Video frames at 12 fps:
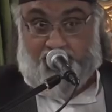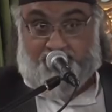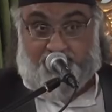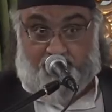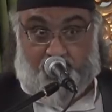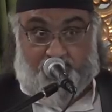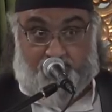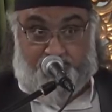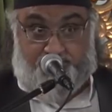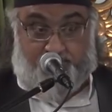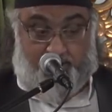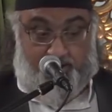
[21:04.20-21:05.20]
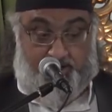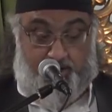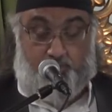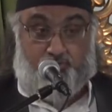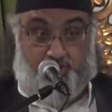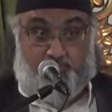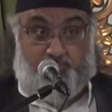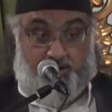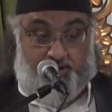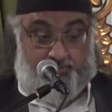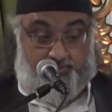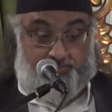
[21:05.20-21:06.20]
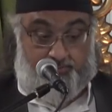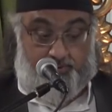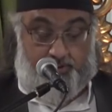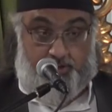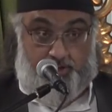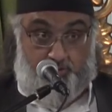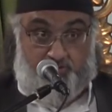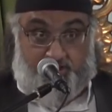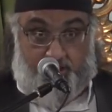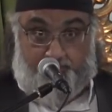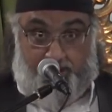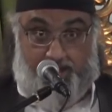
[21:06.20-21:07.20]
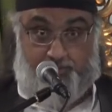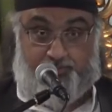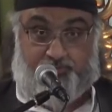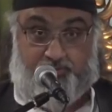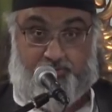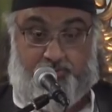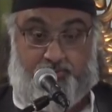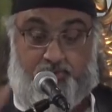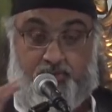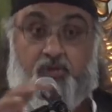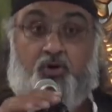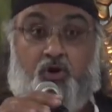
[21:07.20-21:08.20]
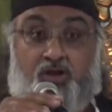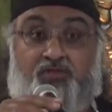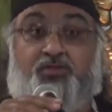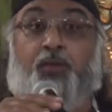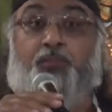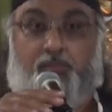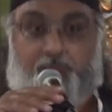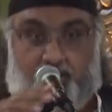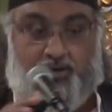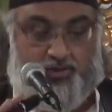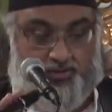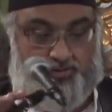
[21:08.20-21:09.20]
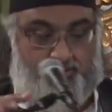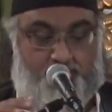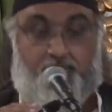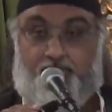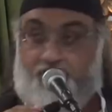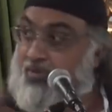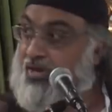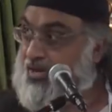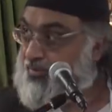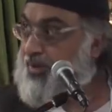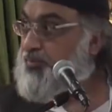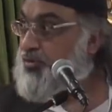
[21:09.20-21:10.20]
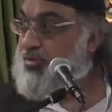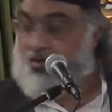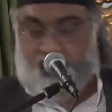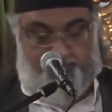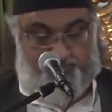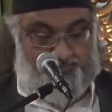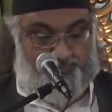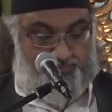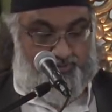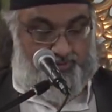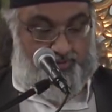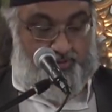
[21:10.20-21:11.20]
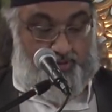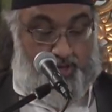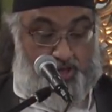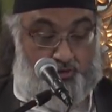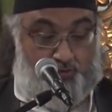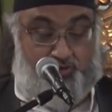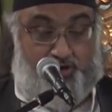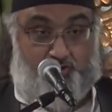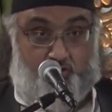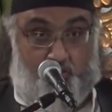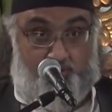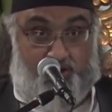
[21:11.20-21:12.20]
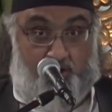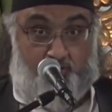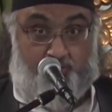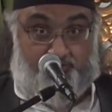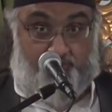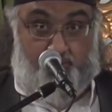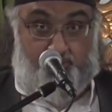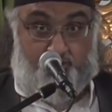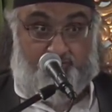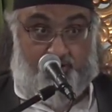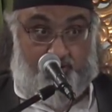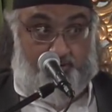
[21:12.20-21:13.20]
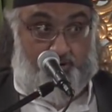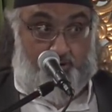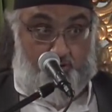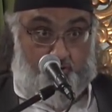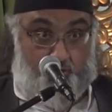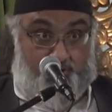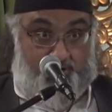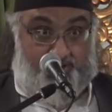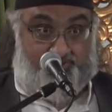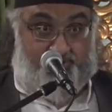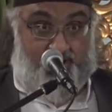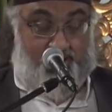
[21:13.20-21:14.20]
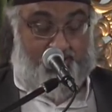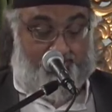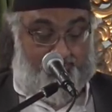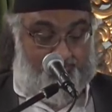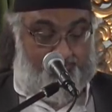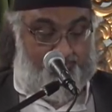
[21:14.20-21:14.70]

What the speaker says: white salwar kameez there, he will ring me. He'll say, Paps, or he'll say, Papa, meaning big brother. Are you free to come down to perform a ghusl? Somebody has died.